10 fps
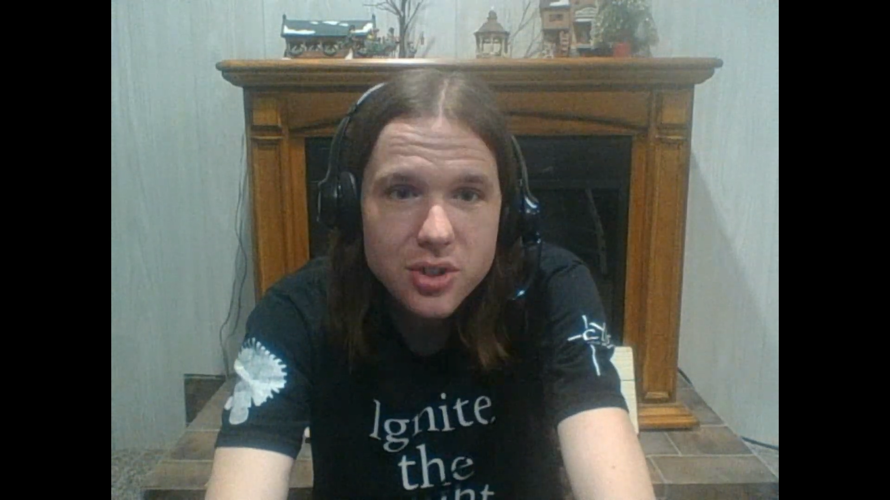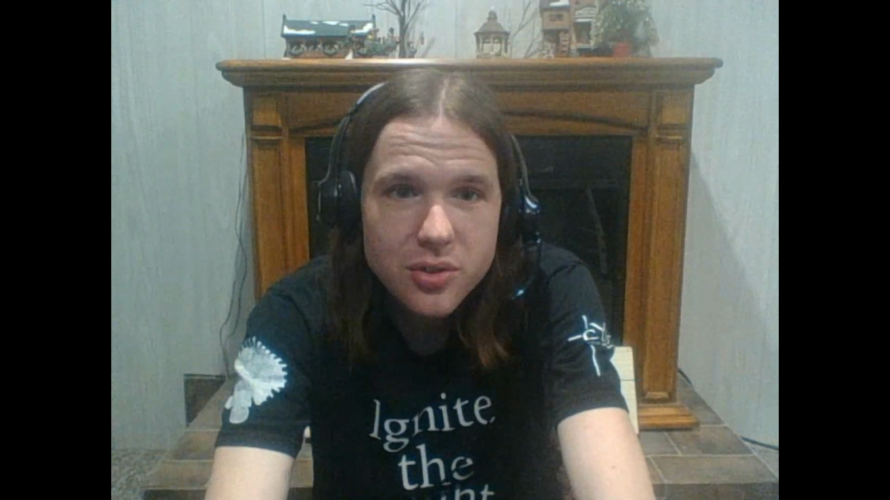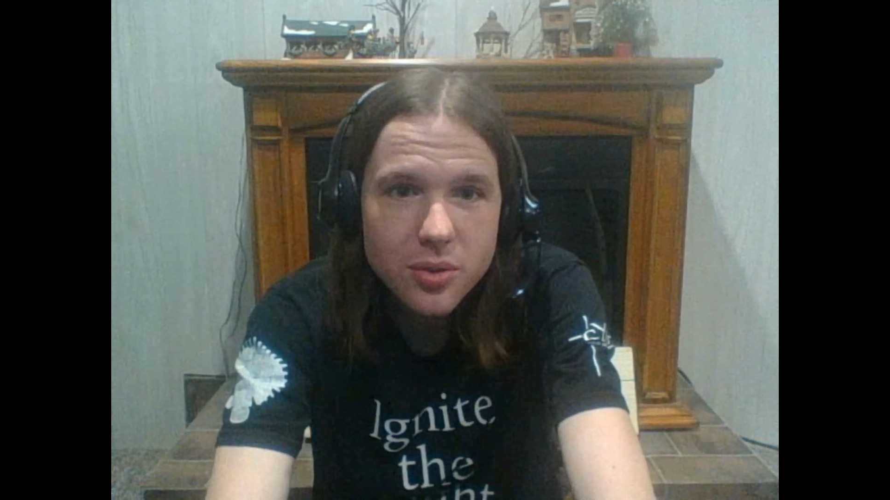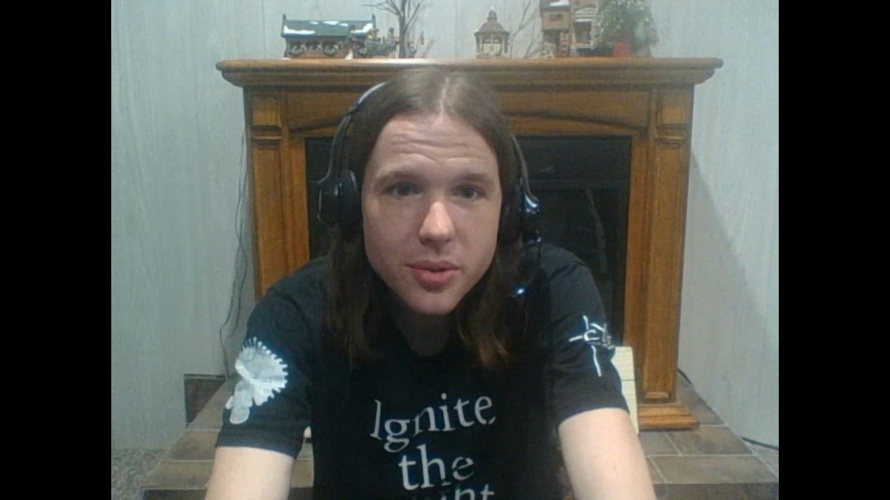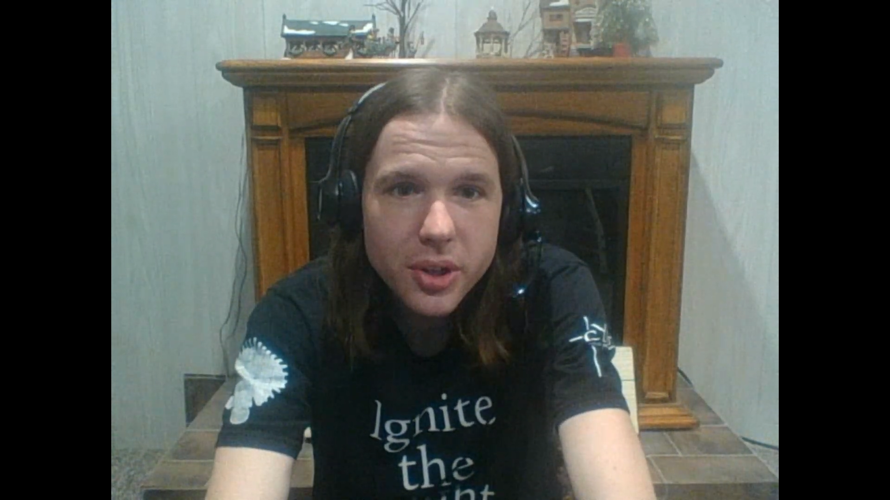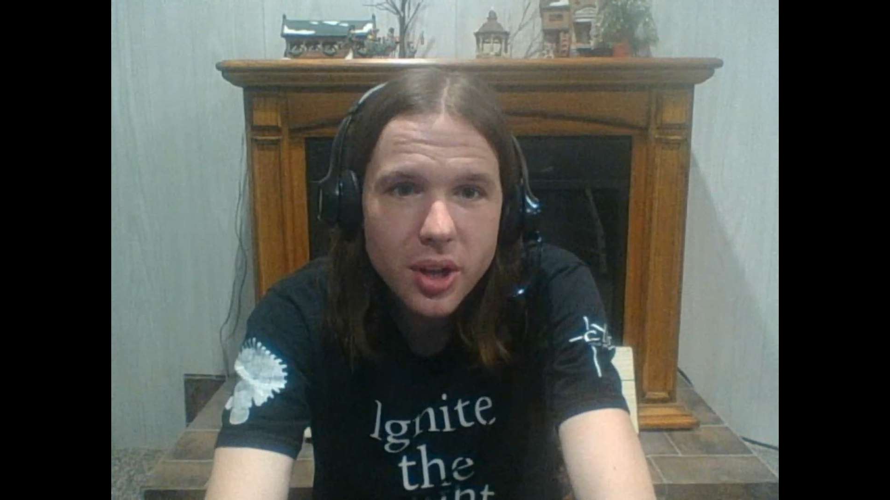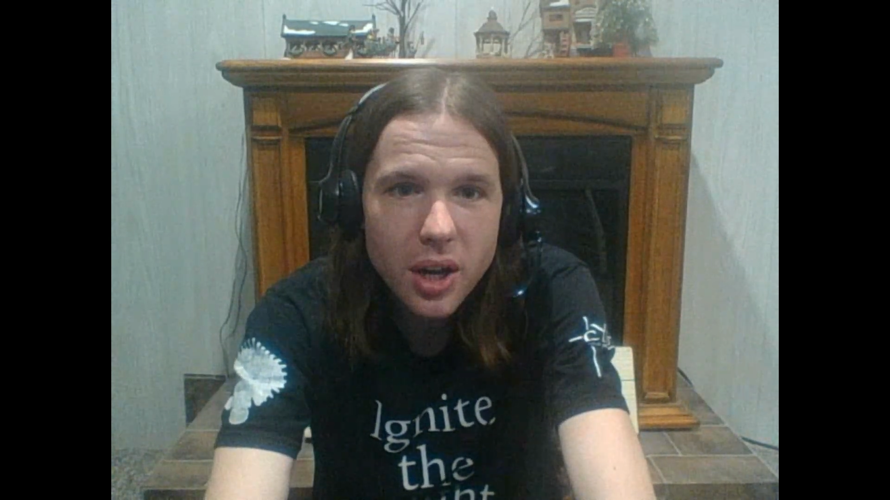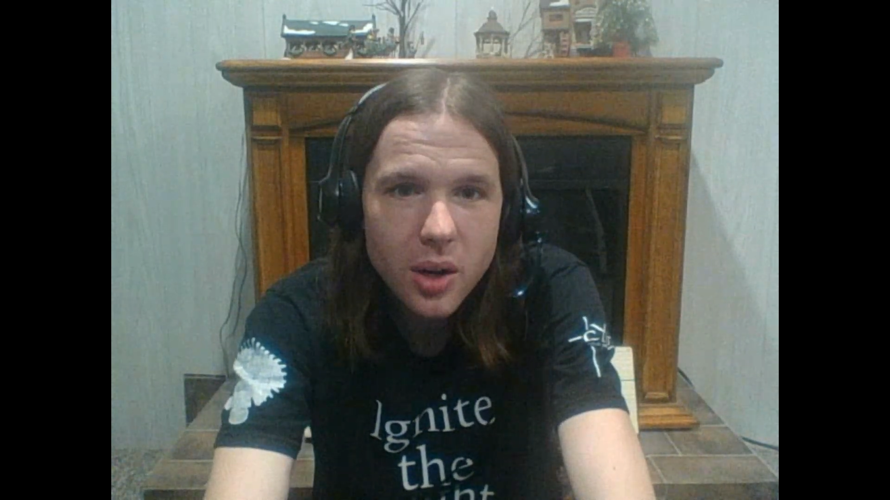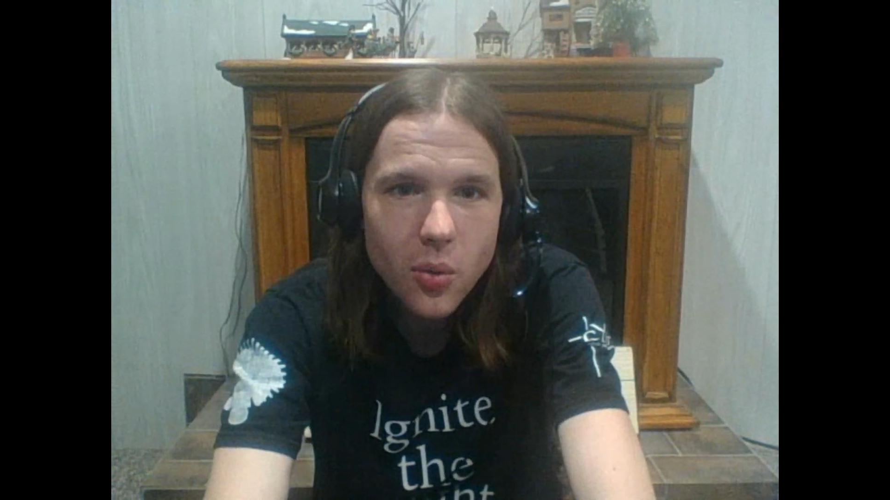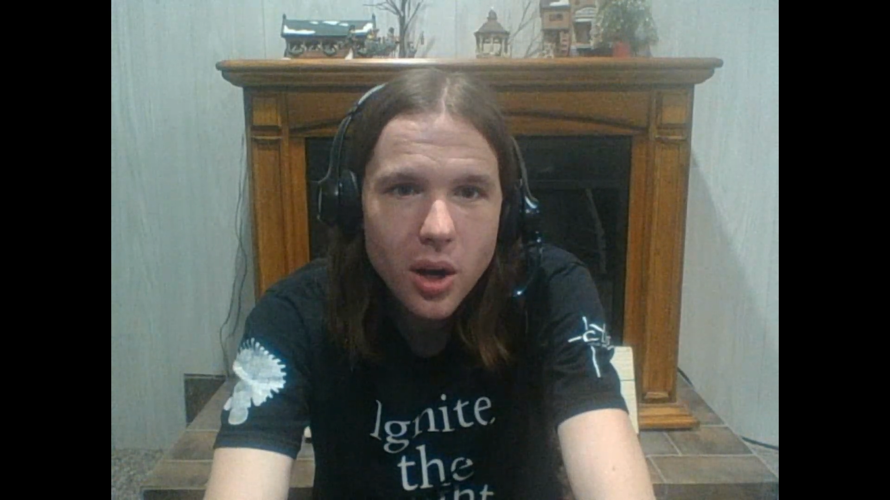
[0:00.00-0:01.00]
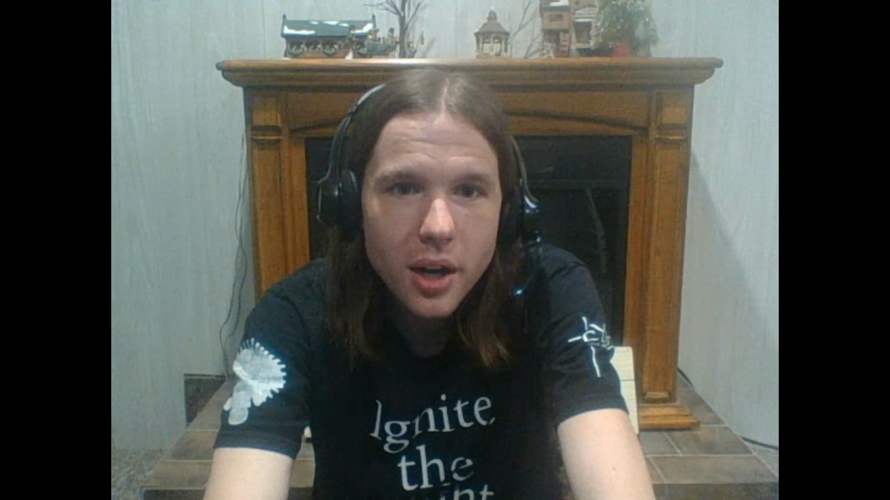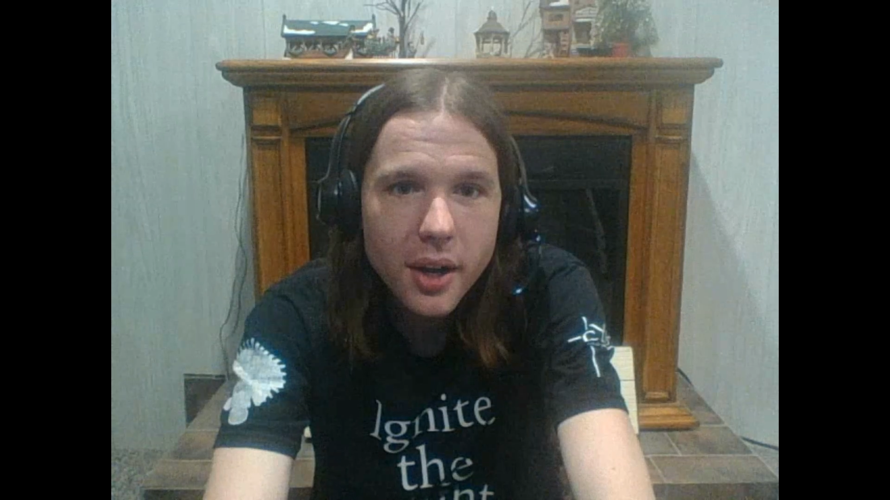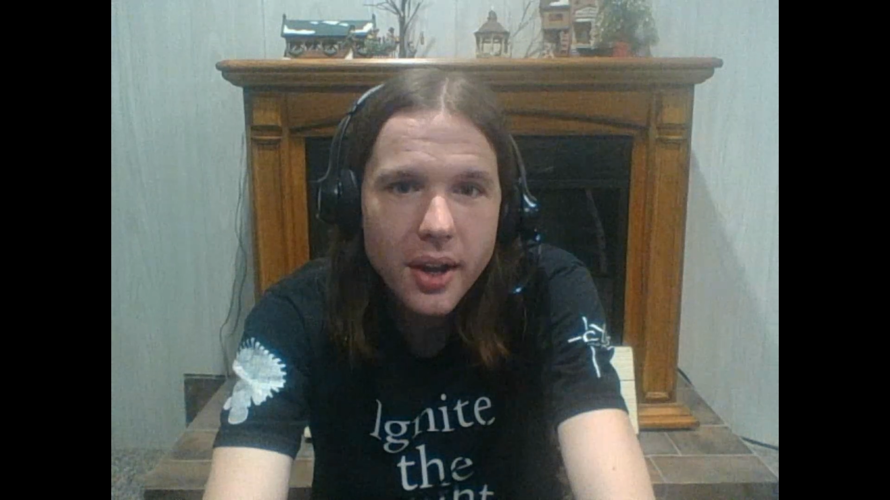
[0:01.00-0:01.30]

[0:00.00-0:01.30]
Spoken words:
True, the long walk